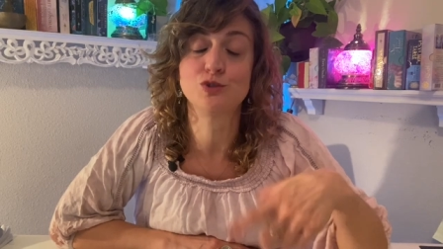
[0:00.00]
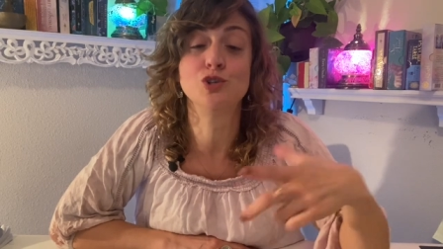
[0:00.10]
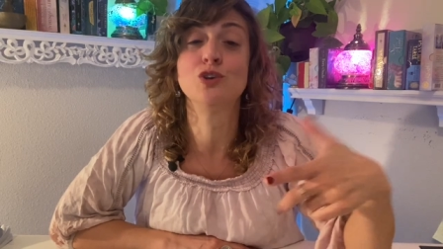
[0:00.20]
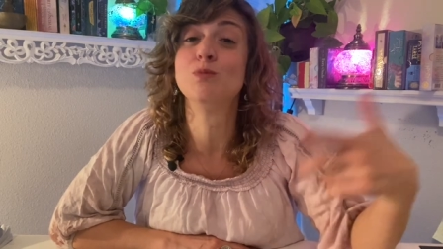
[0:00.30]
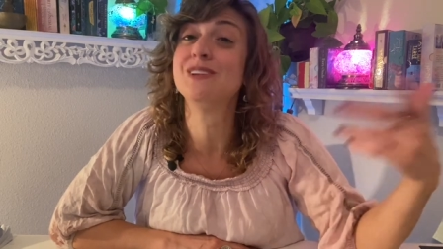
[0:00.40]
So
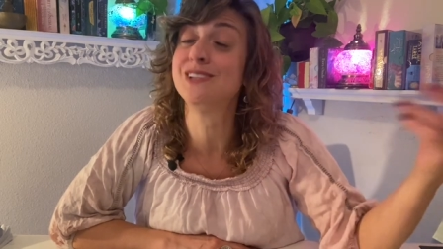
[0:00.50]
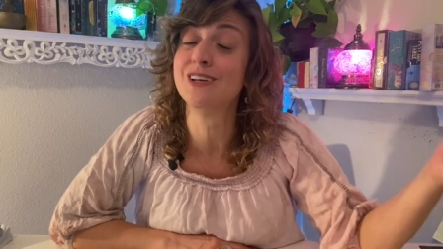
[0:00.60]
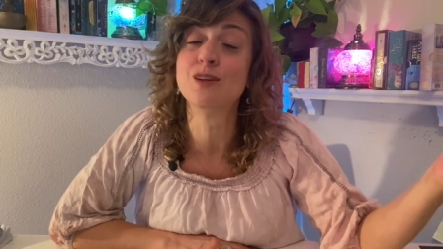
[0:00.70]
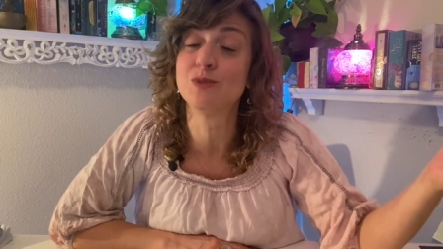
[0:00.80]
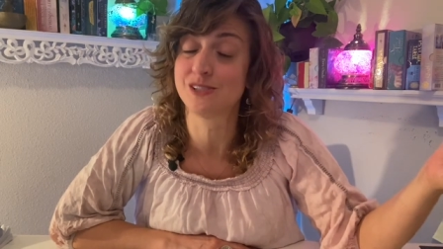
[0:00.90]
you could be
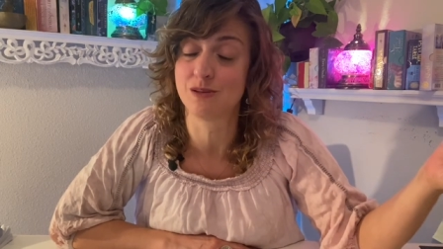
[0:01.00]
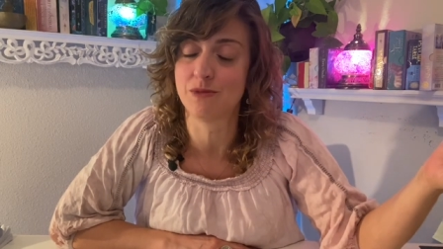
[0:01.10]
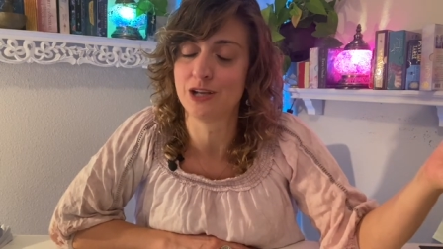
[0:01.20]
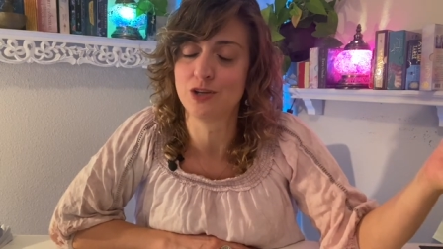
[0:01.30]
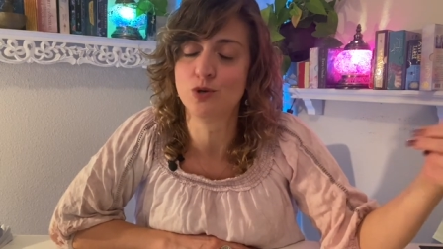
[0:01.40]
dealing with
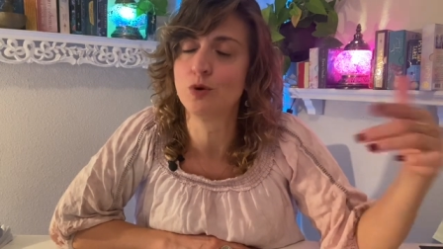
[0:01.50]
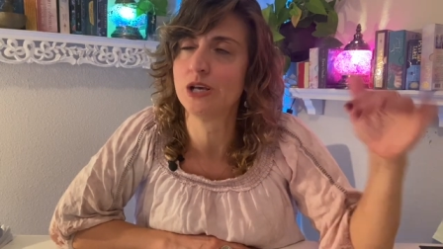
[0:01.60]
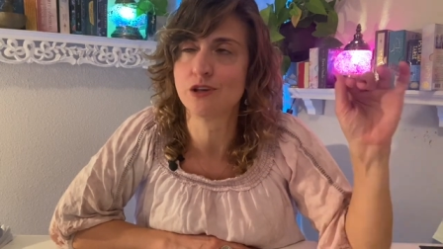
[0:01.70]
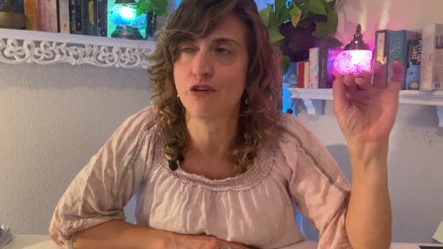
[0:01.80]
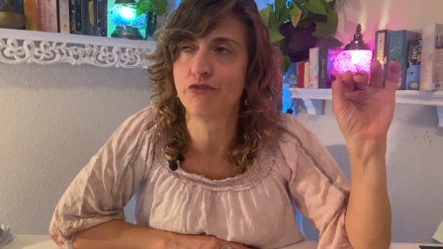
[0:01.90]
somebody who
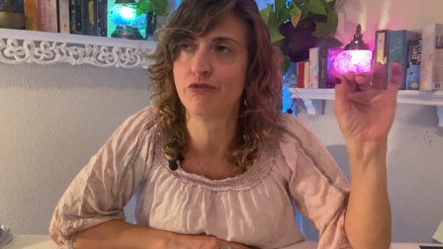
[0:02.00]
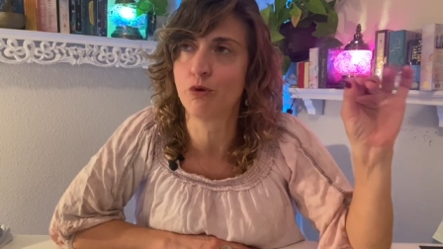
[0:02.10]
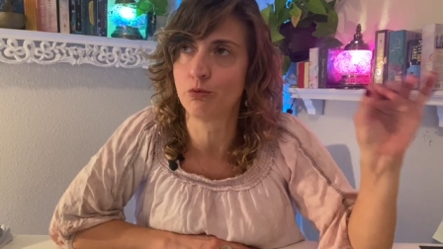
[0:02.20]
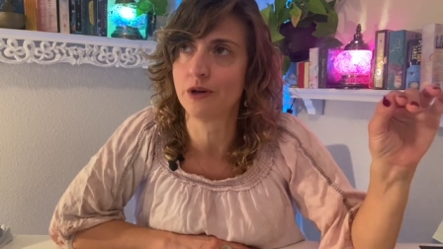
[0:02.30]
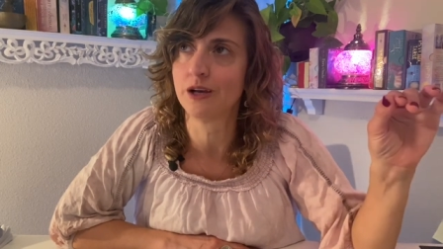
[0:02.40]
is
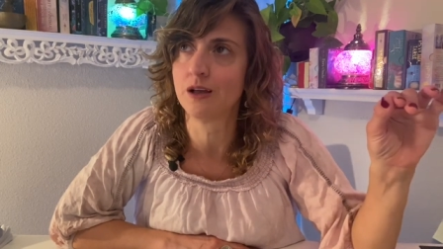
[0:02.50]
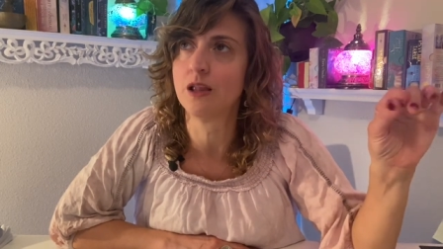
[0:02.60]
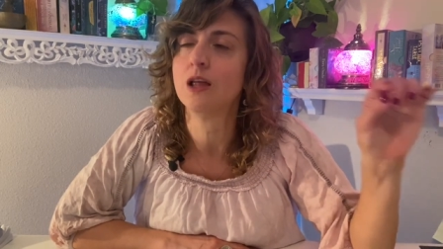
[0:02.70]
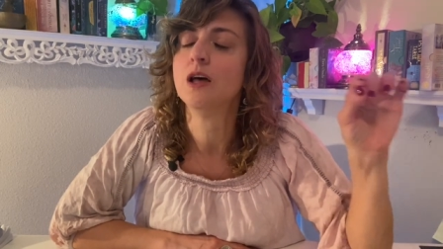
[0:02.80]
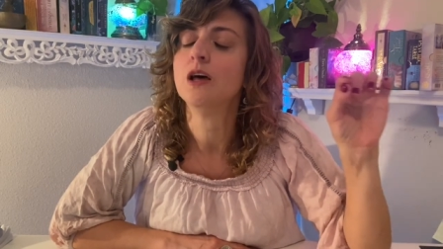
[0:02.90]
for real